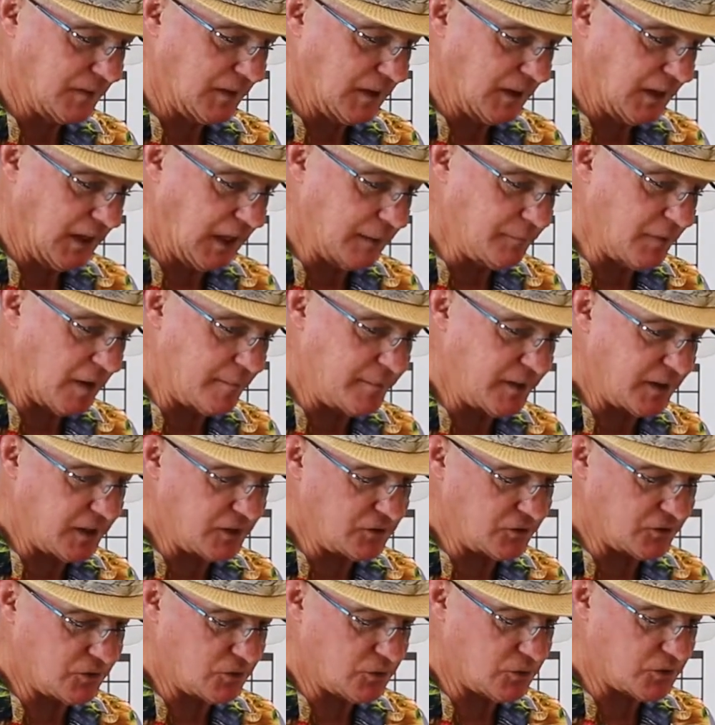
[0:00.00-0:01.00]
In my
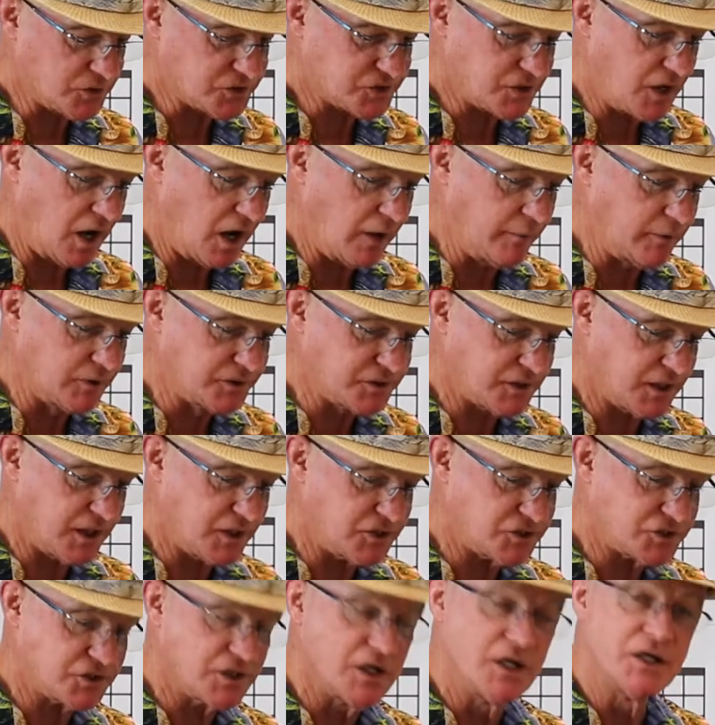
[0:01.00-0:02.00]
beginner course, I will
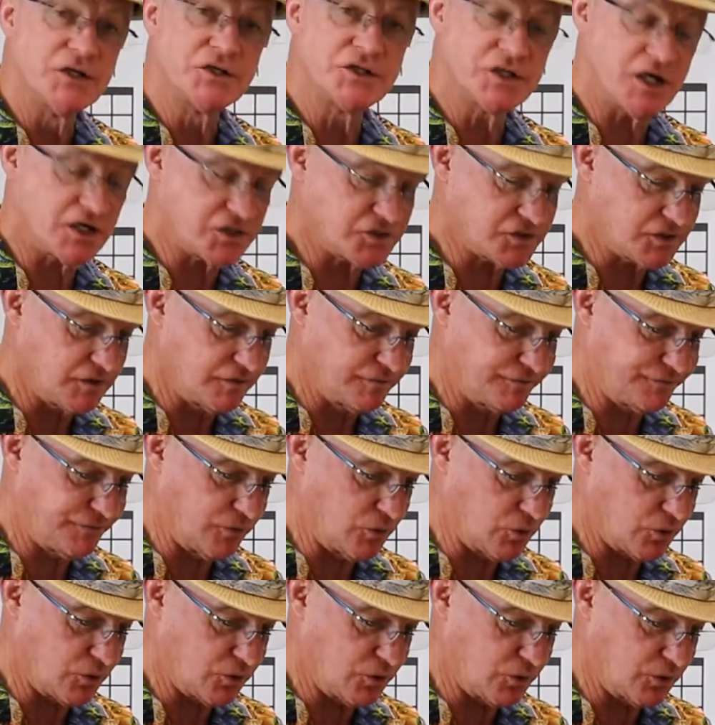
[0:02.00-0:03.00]
teach just
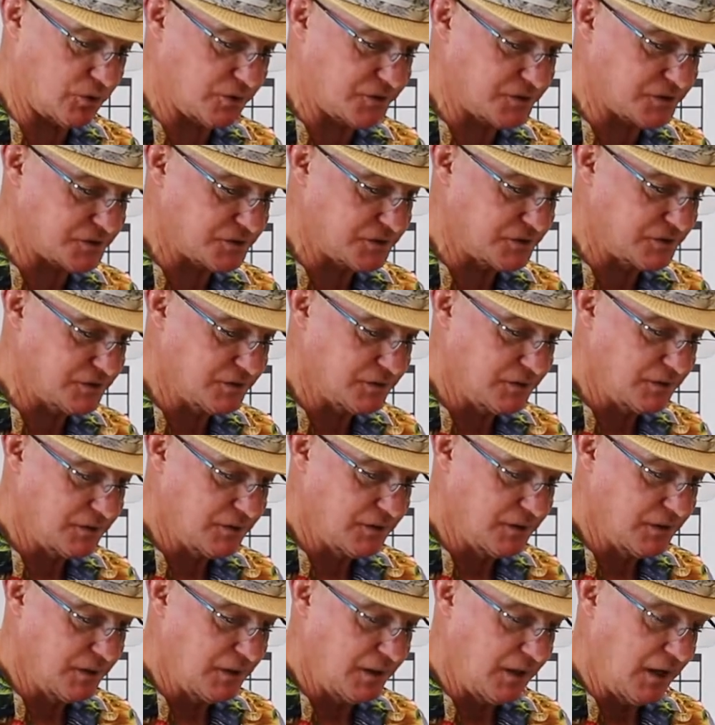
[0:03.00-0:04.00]
4 chords.
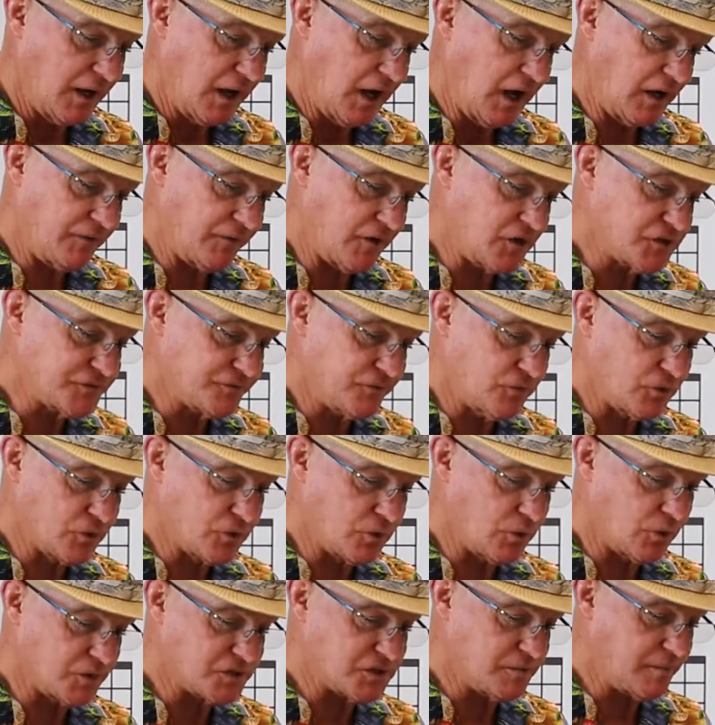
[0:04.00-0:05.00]
And those 4
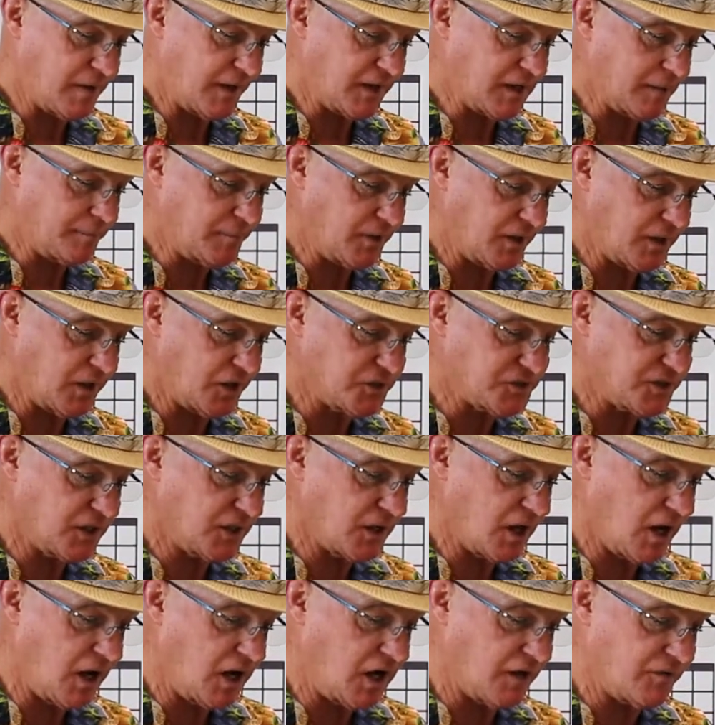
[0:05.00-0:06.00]
chords are made up by
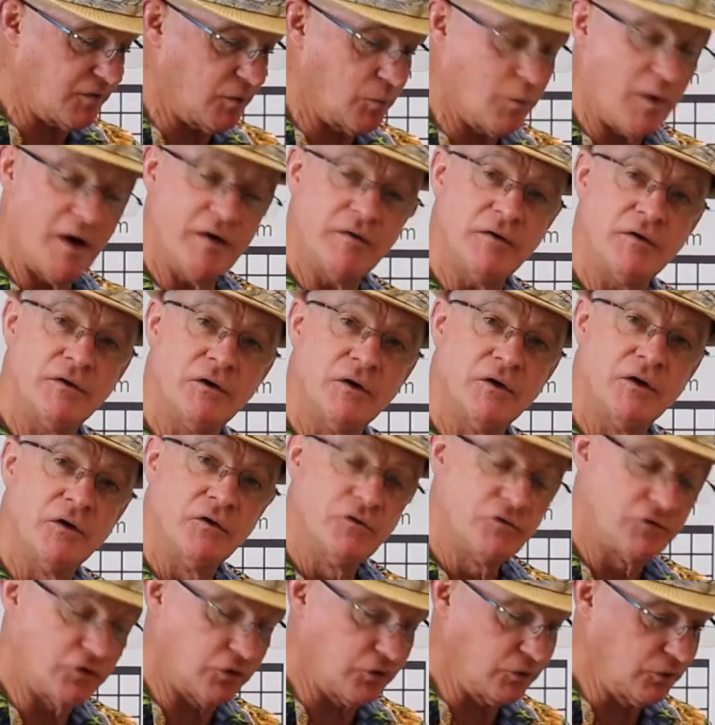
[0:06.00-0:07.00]
using either 1,
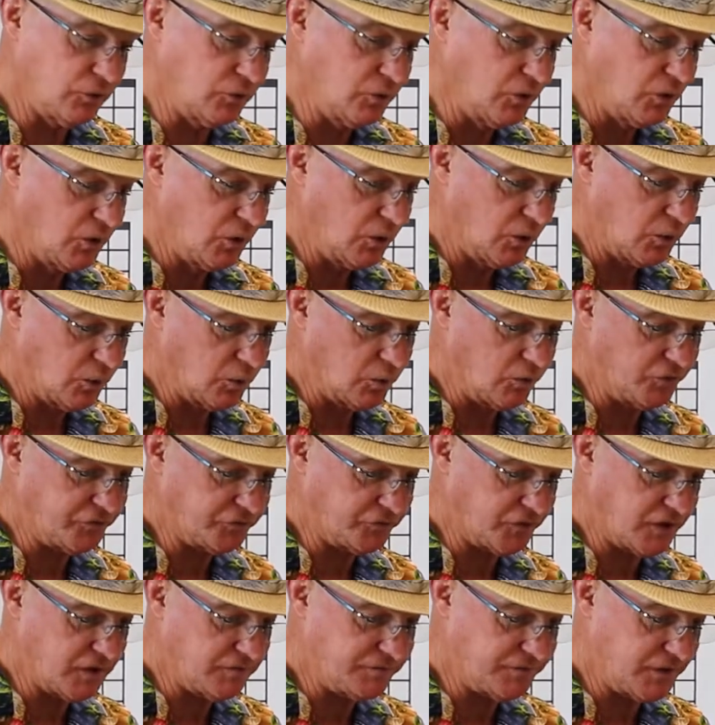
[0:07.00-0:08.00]
2 or
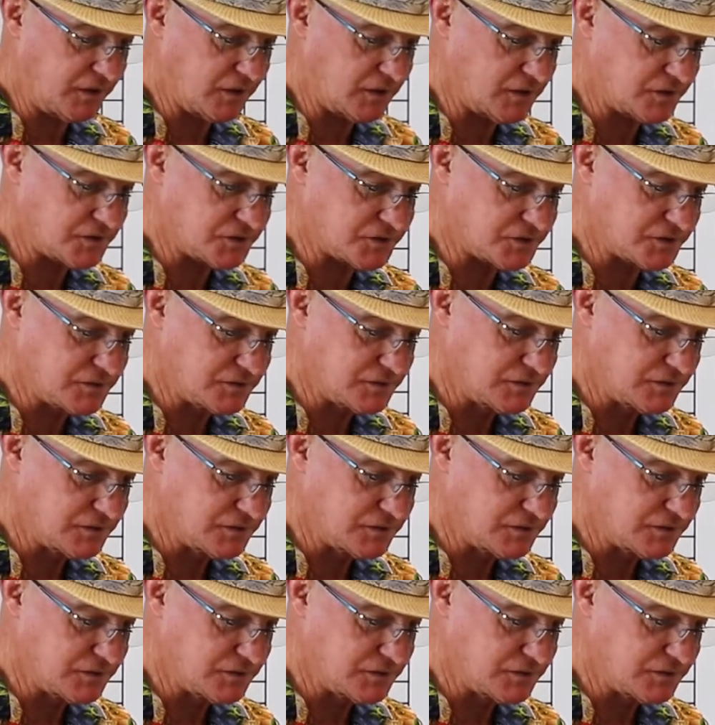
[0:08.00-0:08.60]
3 fingers,